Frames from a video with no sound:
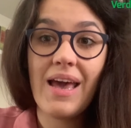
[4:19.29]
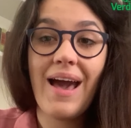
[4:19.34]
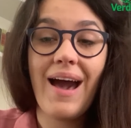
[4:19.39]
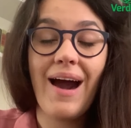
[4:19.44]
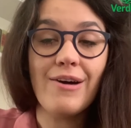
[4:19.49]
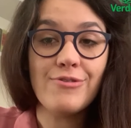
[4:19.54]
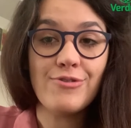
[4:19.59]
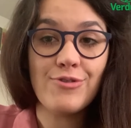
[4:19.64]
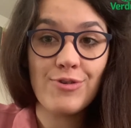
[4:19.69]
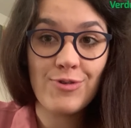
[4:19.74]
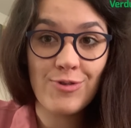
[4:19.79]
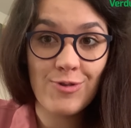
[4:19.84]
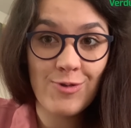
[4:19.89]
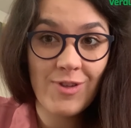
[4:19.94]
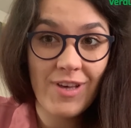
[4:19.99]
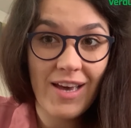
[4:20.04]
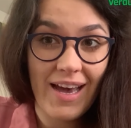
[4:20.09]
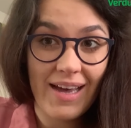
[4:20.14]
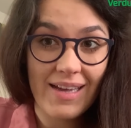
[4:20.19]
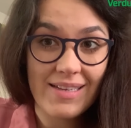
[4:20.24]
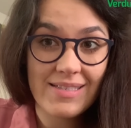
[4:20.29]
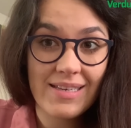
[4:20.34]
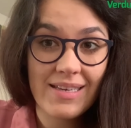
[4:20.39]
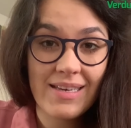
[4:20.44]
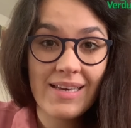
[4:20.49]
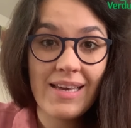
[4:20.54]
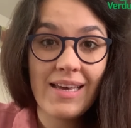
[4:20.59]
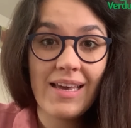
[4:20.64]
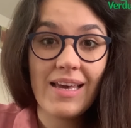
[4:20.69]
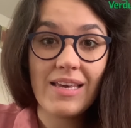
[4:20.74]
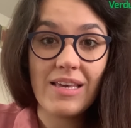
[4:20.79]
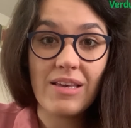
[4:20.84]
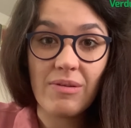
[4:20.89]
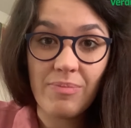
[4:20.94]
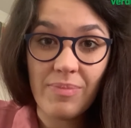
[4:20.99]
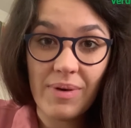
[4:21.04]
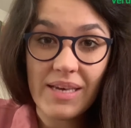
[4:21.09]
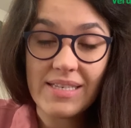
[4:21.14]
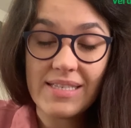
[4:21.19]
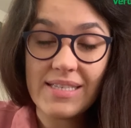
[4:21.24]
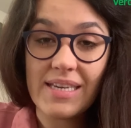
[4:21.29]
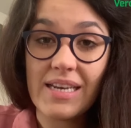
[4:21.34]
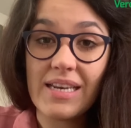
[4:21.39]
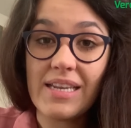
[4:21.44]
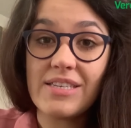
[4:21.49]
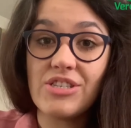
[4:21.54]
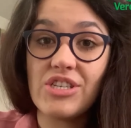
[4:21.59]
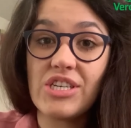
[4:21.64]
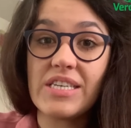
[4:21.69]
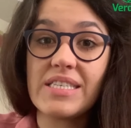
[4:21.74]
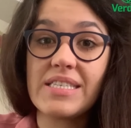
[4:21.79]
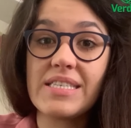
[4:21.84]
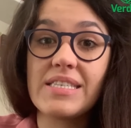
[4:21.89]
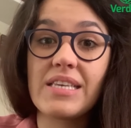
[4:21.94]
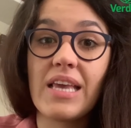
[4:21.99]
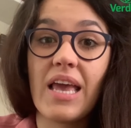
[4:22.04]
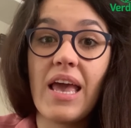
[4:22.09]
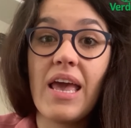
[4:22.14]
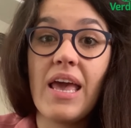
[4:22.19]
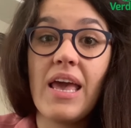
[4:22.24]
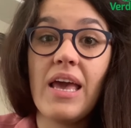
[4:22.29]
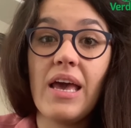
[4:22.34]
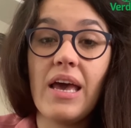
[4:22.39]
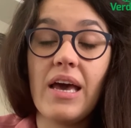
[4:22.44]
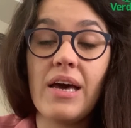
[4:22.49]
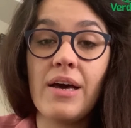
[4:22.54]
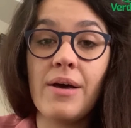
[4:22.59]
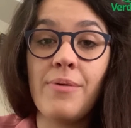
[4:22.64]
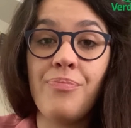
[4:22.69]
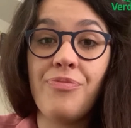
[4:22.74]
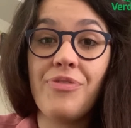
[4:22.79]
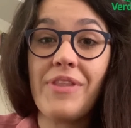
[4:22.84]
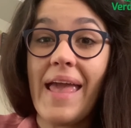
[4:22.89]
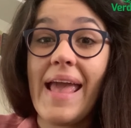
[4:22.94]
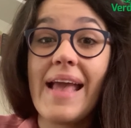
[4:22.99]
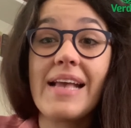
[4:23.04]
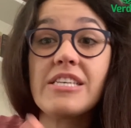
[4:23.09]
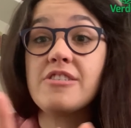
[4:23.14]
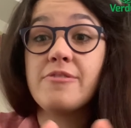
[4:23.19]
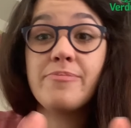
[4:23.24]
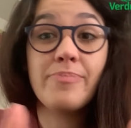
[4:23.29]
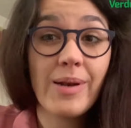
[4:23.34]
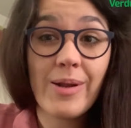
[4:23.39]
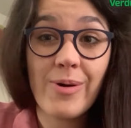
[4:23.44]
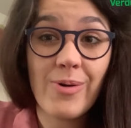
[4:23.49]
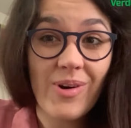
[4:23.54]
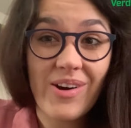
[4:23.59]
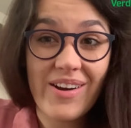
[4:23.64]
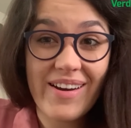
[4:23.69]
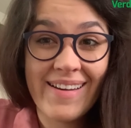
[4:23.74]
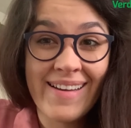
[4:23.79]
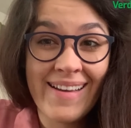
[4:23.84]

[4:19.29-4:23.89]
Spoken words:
How do you do that? You basically just explore